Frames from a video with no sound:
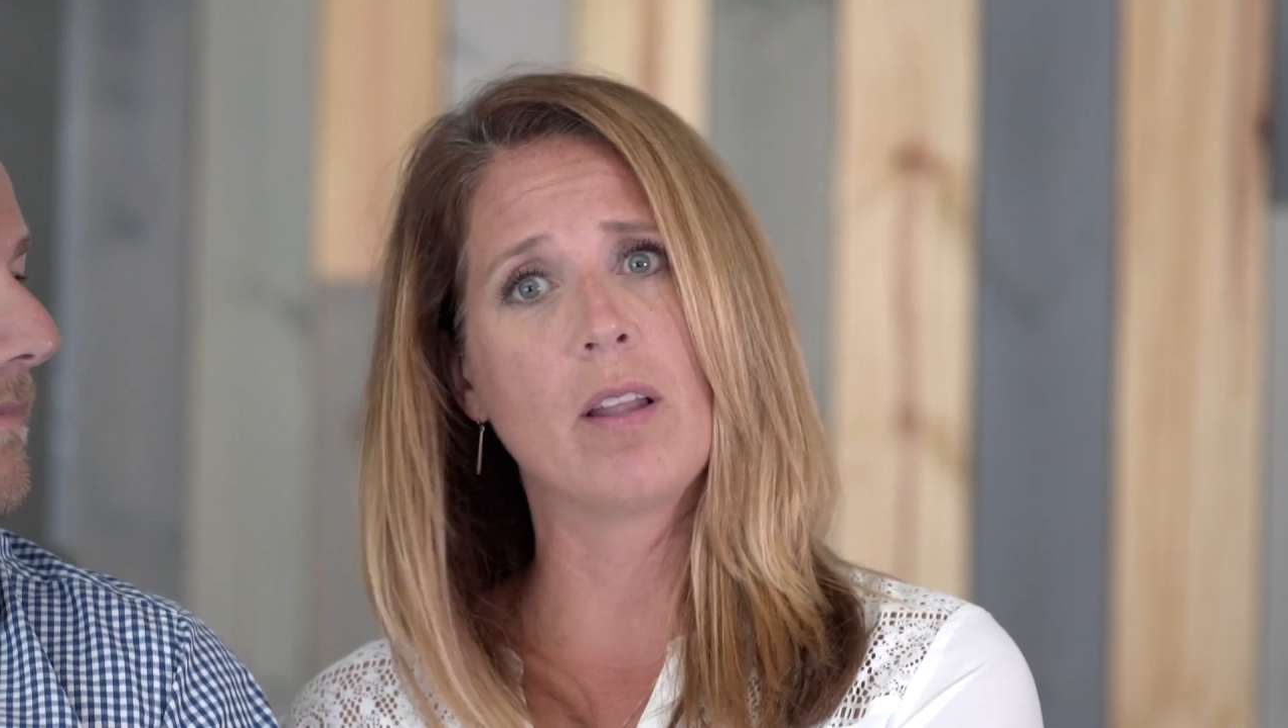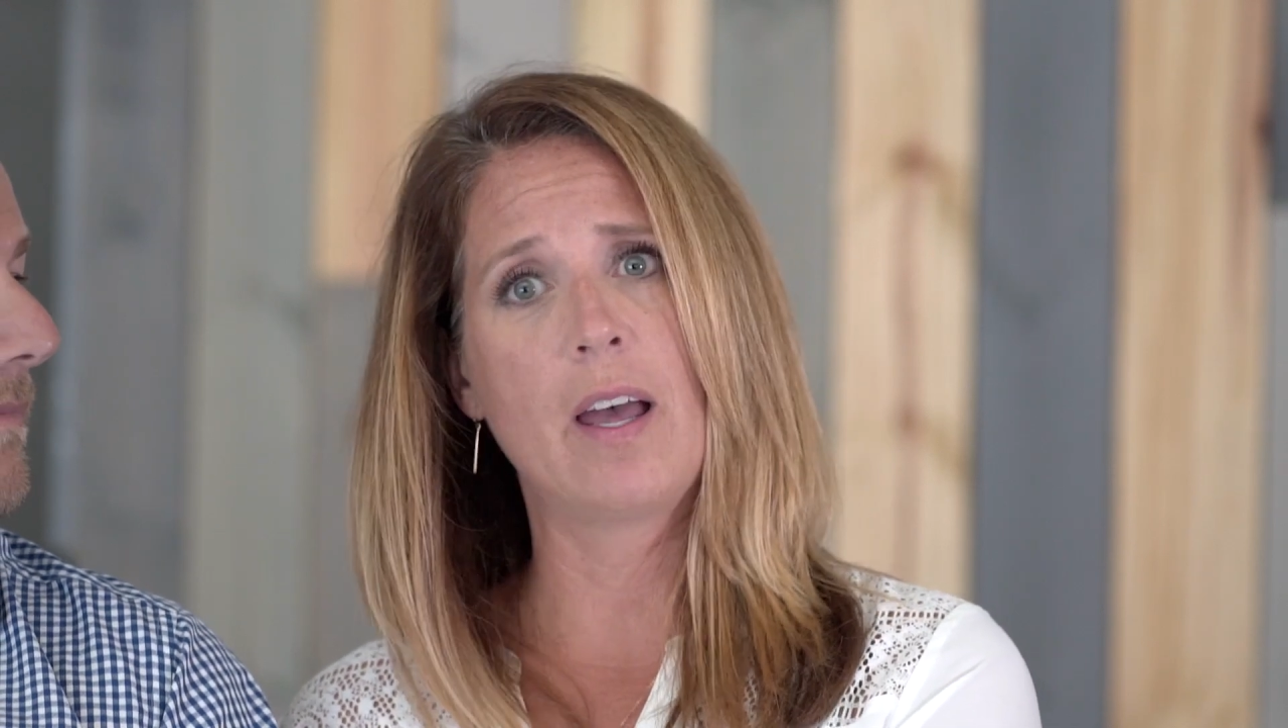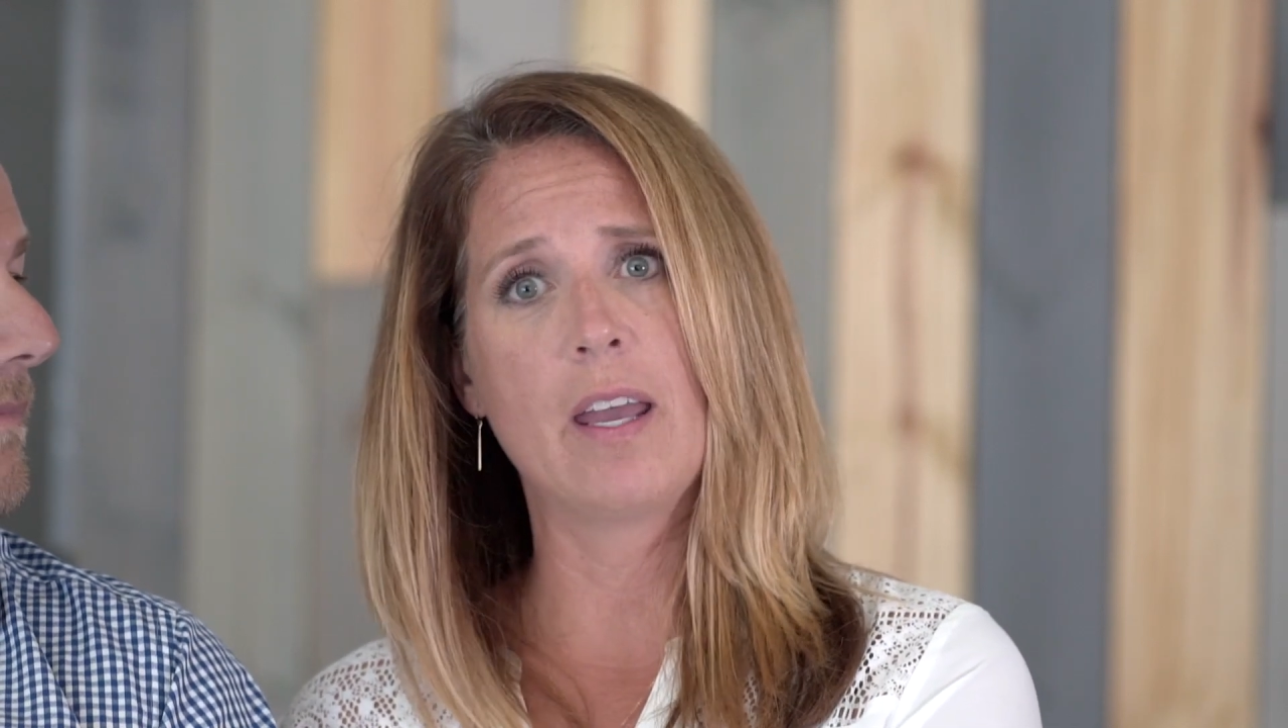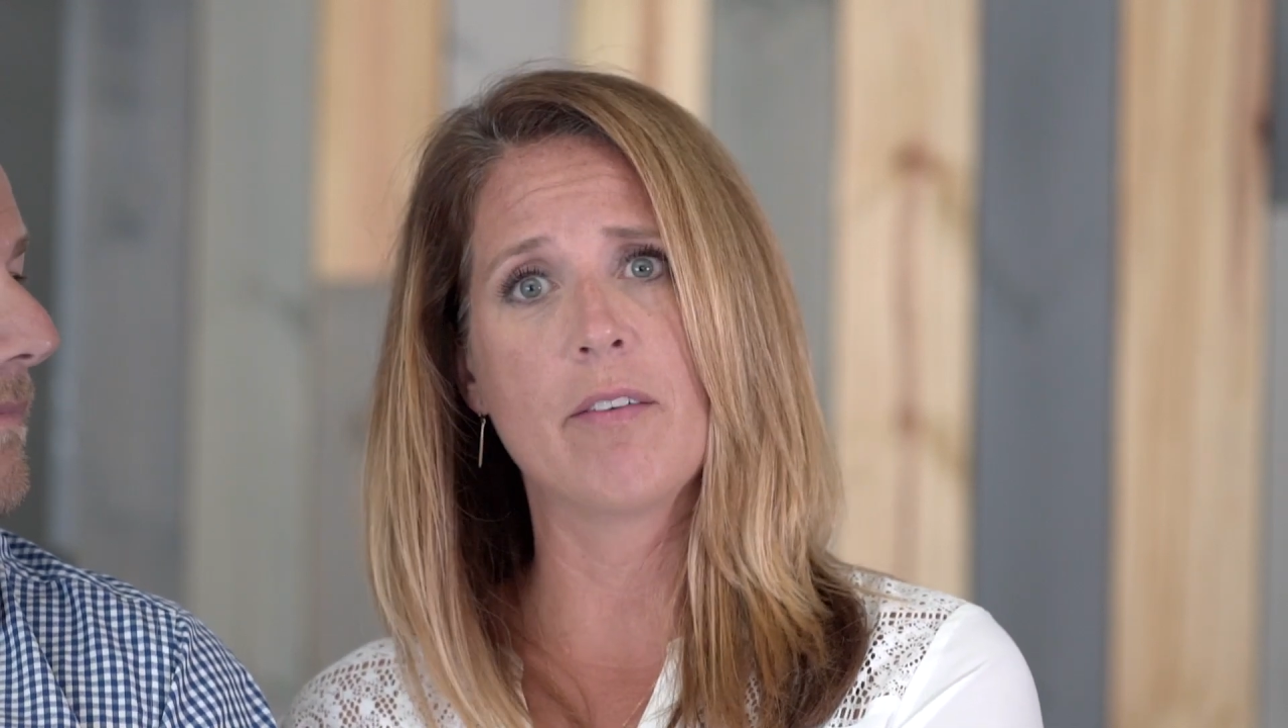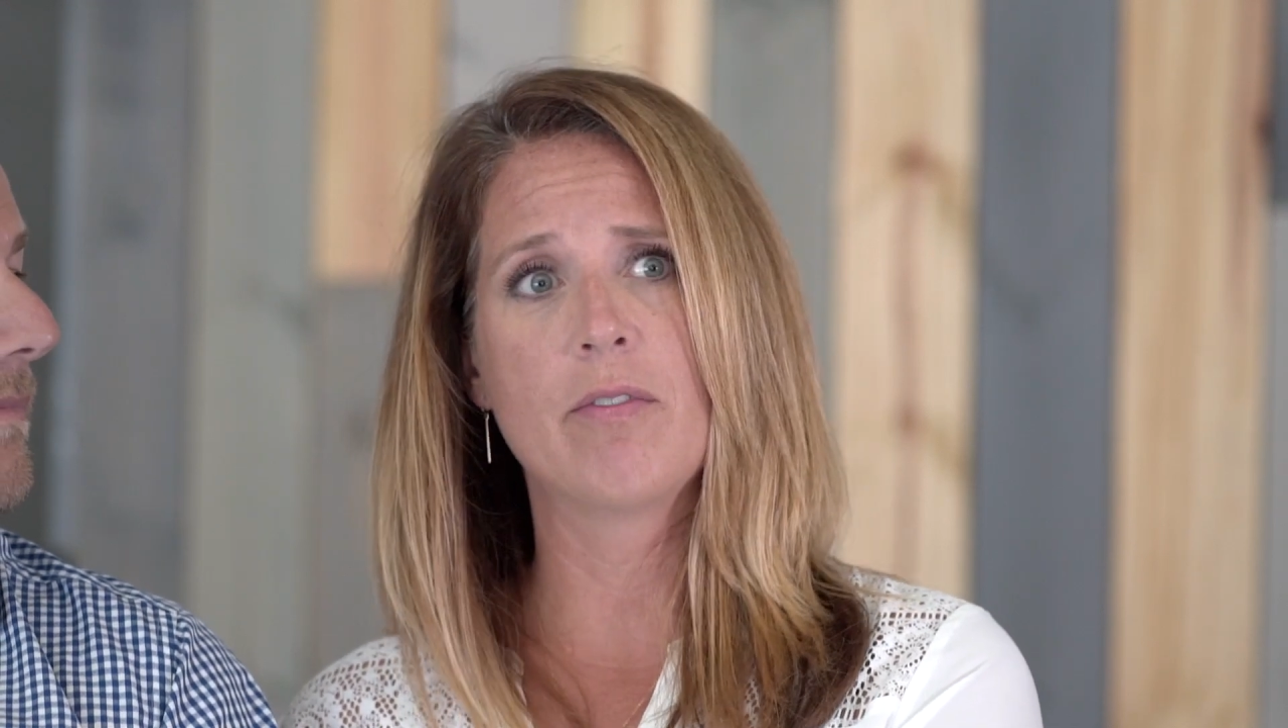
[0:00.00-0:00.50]

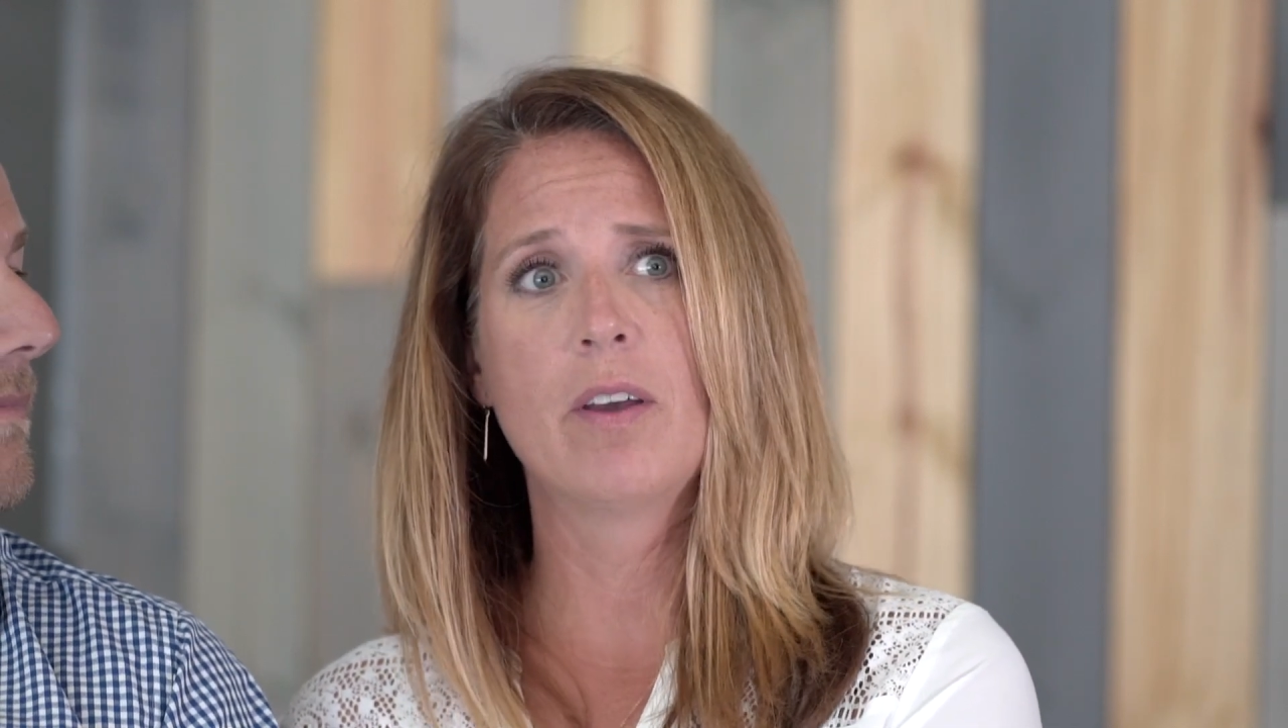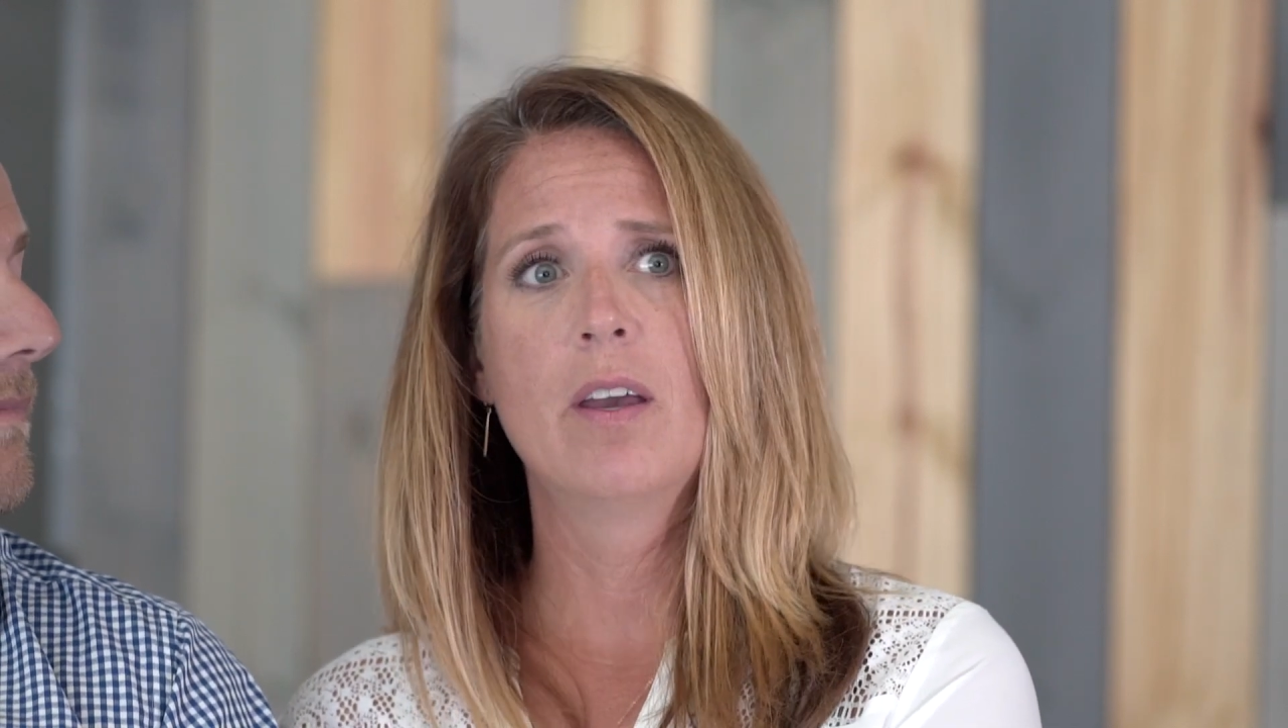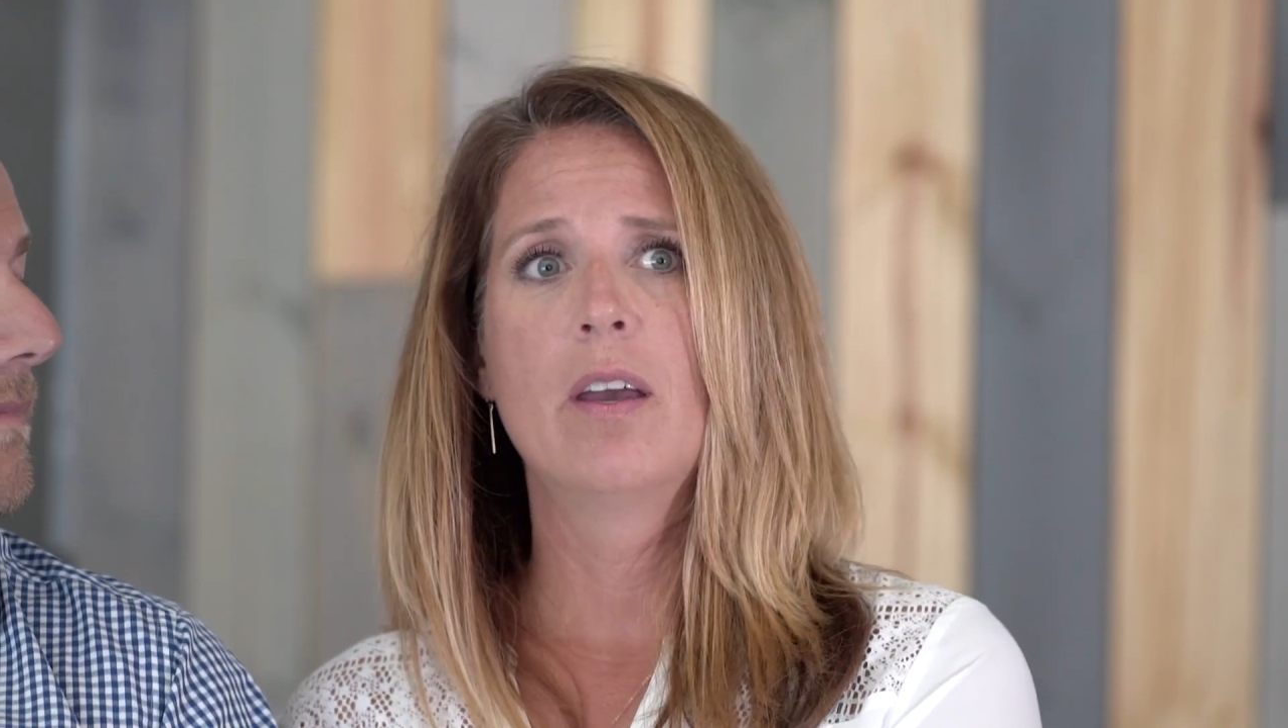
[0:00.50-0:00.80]
life,